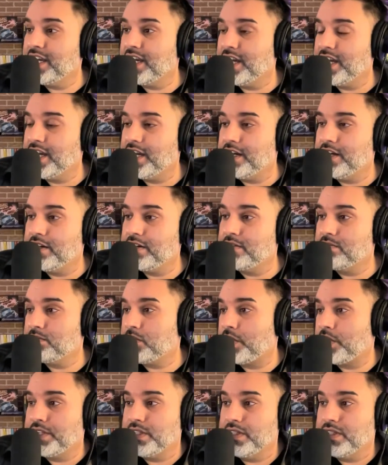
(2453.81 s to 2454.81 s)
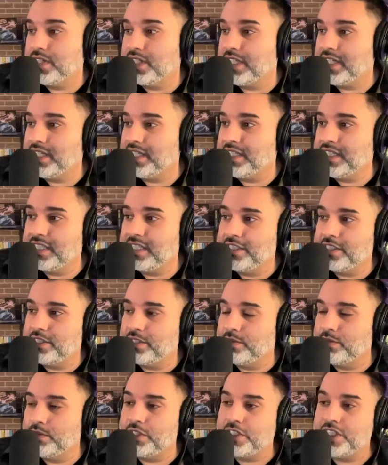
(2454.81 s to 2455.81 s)
Are you looking
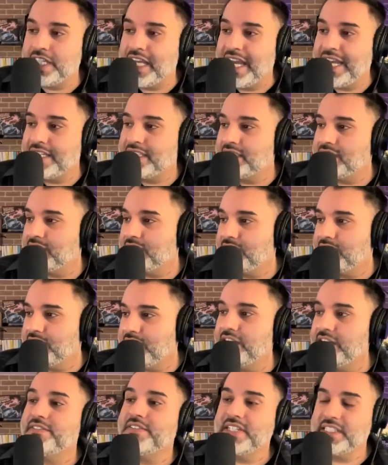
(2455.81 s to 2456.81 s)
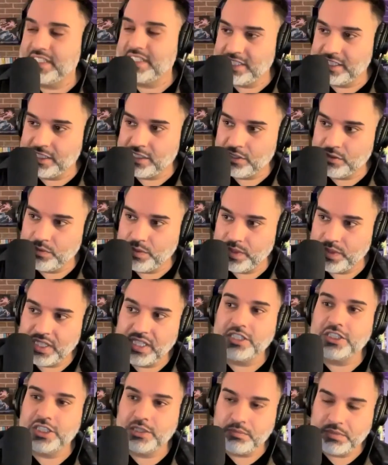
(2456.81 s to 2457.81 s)
into chat interfaces
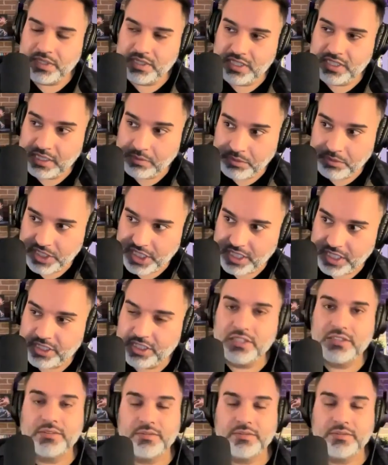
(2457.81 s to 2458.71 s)
within DeepJudge?